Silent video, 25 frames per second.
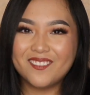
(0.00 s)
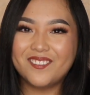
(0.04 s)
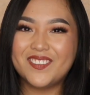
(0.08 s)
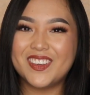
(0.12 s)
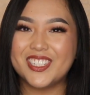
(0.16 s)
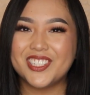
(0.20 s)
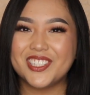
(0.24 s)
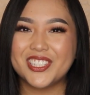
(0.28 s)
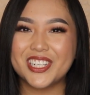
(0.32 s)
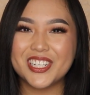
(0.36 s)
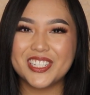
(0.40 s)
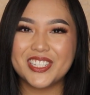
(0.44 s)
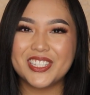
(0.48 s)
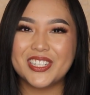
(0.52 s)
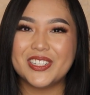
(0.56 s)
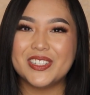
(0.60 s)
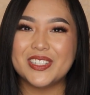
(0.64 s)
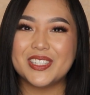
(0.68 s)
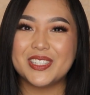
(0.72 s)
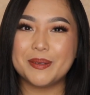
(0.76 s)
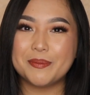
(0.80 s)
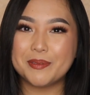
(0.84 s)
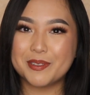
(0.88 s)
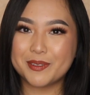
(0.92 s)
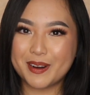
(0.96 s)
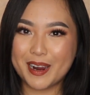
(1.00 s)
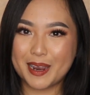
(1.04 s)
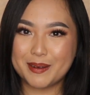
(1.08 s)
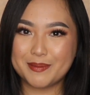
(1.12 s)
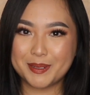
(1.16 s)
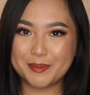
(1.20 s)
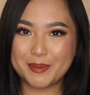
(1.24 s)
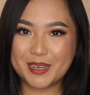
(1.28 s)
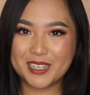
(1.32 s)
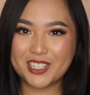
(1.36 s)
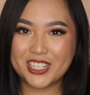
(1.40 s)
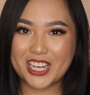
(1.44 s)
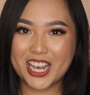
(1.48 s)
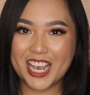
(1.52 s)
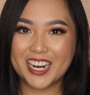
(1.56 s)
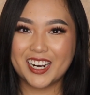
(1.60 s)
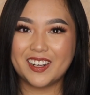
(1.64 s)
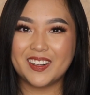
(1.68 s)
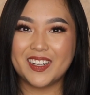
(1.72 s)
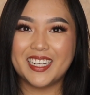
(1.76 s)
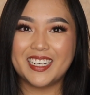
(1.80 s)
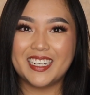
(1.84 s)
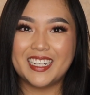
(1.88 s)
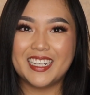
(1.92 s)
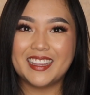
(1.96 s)
Be sure to subscribe to my
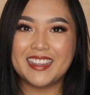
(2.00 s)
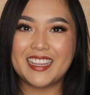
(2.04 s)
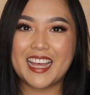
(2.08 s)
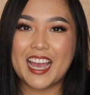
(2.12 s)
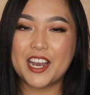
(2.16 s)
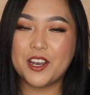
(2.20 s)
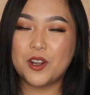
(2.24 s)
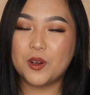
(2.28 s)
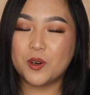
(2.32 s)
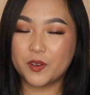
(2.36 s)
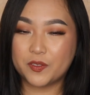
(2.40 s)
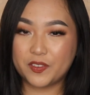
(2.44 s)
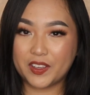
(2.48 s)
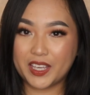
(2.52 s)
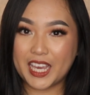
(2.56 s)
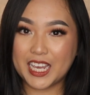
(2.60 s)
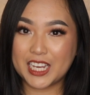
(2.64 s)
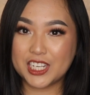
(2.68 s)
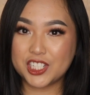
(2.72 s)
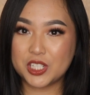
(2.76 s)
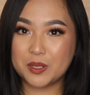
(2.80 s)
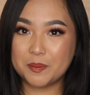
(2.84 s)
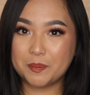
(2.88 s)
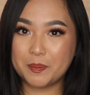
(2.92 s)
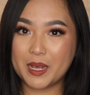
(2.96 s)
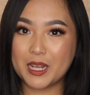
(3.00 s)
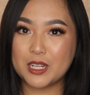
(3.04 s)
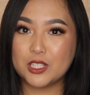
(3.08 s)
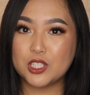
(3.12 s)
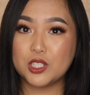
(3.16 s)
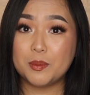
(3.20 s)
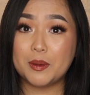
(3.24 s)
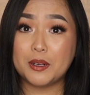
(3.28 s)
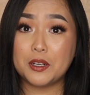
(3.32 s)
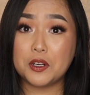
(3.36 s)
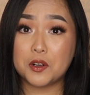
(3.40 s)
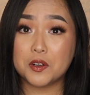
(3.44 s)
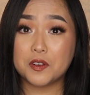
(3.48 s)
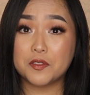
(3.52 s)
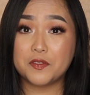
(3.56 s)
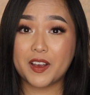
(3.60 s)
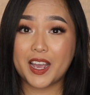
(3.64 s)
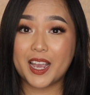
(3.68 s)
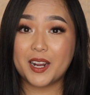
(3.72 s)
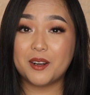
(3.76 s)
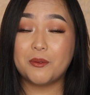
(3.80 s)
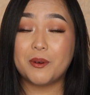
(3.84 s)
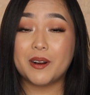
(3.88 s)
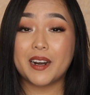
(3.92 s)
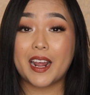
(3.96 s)
channel and hit that notification bell to be
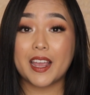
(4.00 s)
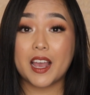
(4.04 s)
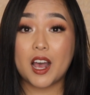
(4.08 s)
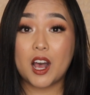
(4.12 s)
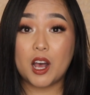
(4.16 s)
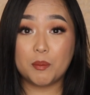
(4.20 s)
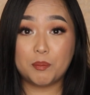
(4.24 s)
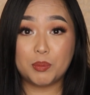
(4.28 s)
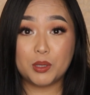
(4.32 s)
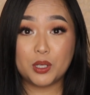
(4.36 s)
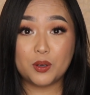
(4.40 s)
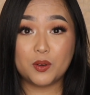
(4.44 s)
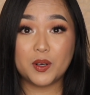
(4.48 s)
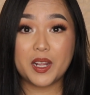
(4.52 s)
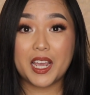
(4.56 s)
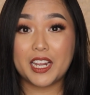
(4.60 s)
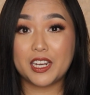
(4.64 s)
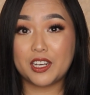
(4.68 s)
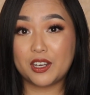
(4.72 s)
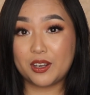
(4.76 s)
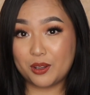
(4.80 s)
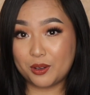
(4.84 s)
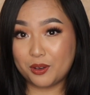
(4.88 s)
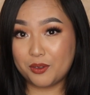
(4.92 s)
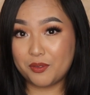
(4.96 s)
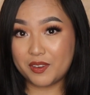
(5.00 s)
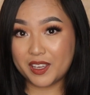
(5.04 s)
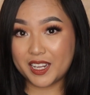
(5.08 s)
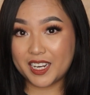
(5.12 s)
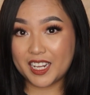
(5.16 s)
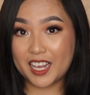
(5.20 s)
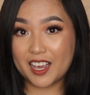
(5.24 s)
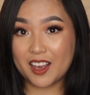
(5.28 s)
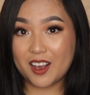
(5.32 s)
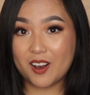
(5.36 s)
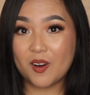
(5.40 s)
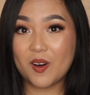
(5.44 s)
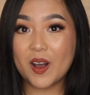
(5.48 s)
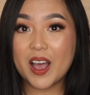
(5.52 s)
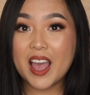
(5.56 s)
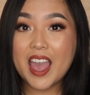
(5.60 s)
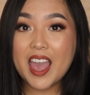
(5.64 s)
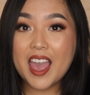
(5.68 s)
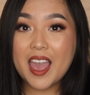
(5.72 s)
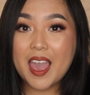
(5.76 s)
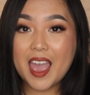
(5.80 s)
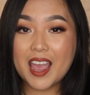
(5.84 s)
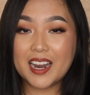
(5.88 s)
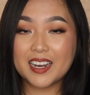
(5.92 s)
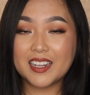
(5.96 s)
notified when I upload a new video,
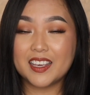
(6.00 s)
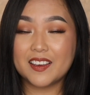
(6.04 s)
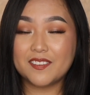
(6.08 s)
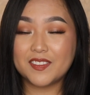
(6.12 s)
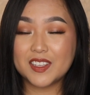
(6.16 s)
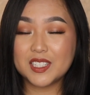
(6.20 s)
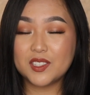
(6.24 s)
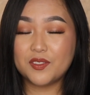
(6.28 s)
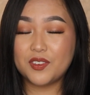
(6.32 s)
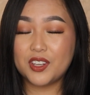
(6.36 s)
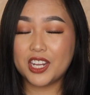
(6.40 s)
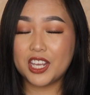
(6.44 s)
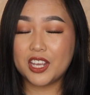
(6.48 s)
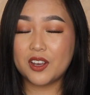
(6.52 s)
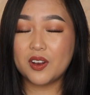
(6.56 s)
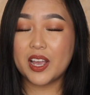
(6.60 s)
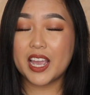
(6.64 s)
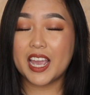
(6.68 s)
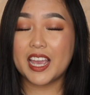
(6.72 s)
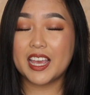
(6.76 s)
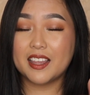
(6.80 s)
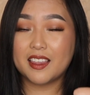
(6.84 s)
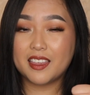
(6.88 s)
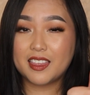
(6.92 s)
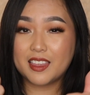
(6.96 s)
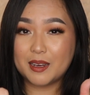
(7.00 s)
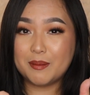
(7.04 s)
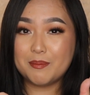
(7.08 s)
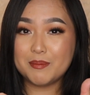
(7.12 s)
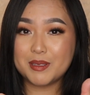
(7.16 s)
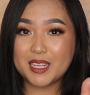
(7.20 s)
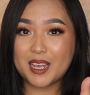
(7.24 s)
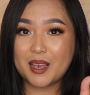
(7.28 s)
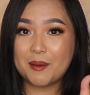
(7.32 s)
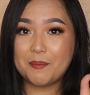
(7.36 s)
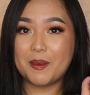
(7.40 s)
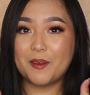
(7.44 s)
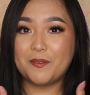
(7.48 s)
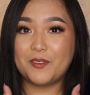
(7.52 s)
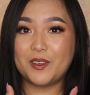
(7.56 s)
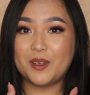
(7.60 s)
and give this video a thumbs up